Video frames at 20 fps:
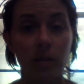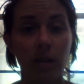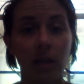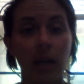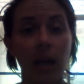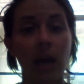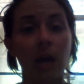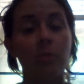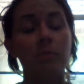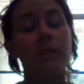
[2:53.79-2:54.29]
that
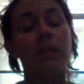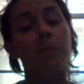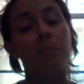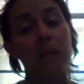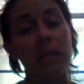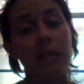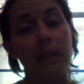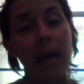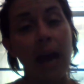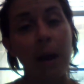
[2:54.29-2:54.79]
helps
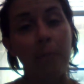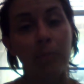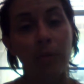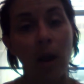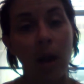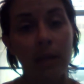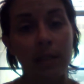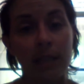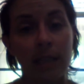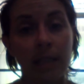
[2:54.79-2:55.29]
speed that
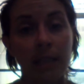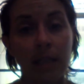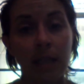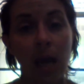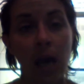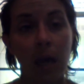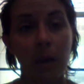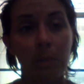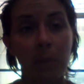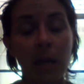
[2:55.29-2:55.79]
process
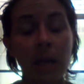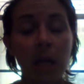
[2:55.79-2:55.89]
up.